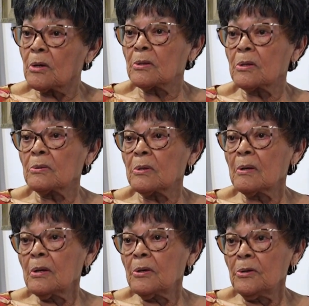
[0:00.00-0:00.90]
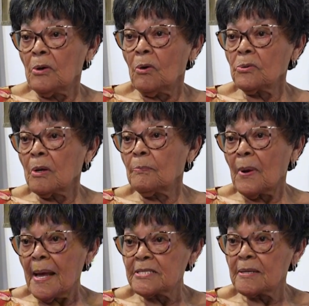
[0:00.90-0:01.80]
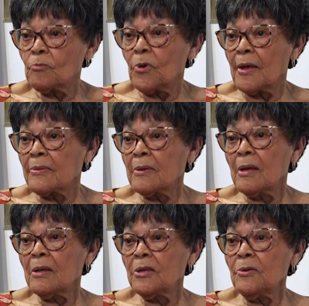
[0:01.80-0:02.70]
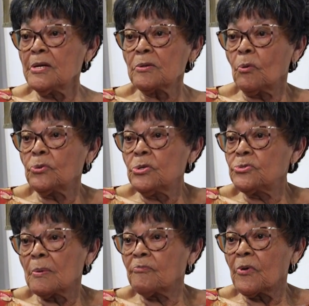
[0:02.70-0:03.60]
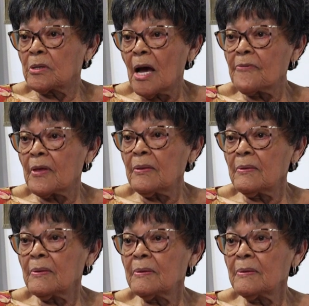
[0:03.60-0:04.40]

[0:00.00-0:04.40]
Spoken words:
to bless them with. You just don't use them for nothing.